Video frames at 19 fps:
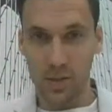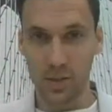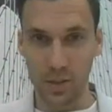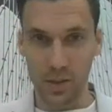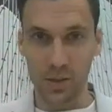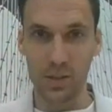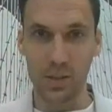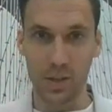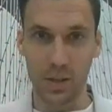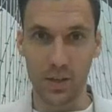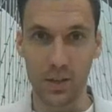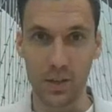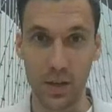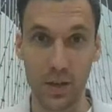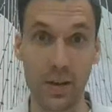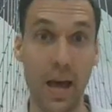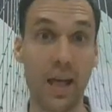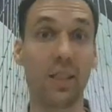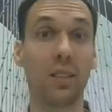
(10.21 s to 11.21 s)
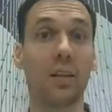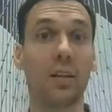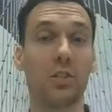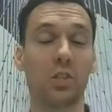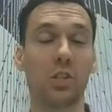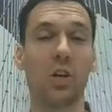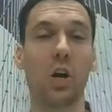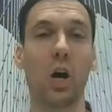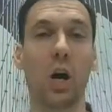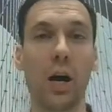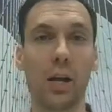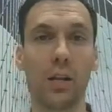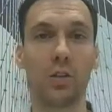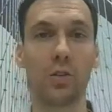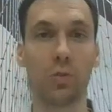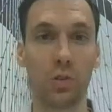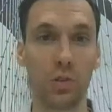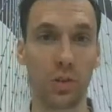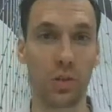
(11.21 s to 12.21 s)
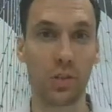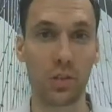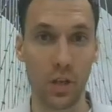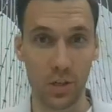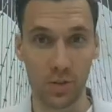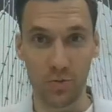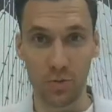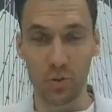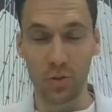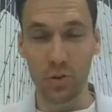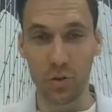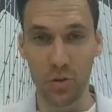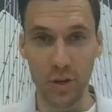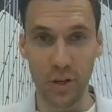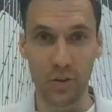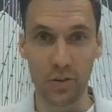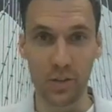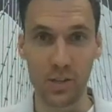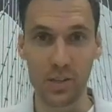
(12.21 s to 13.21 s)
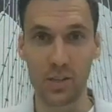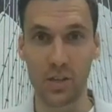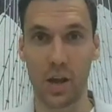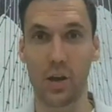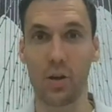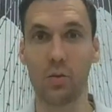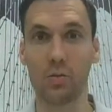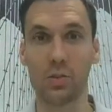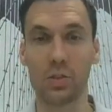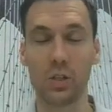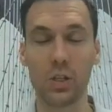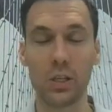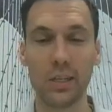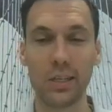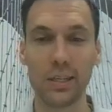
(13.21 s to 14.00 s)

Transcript: So it's an athlete's guide to a successful career in sales.